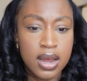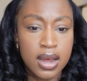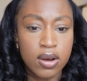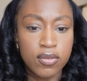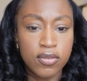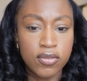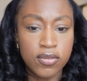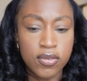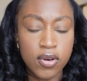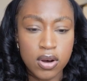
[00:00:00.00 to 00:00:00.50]
how
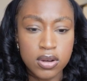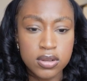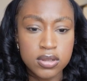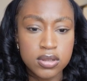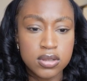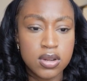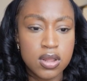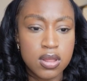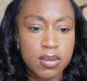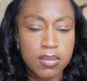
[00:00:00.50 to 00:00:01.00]

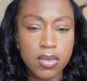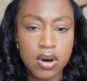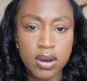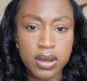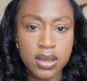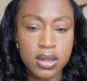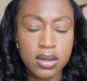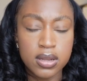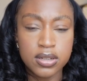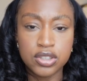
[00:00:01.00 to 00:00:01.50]
fast the
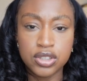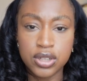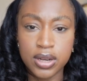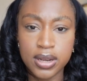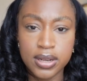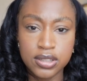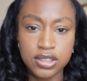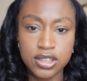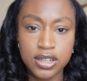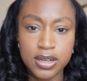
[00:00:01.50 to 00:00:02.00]
market is
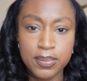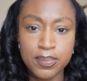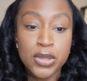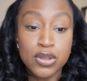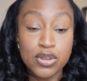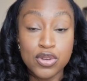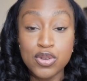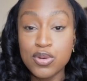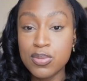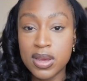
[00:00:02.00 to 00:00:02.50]
changing,
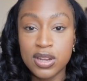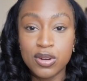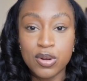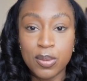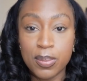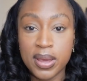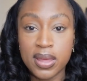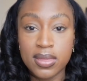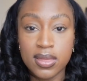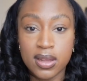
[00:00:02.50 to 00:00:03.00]
you may
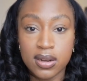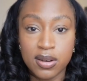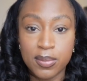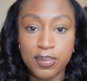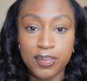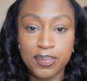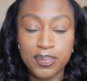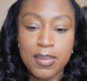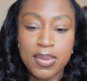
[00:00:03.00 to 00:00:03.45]
not pick that up.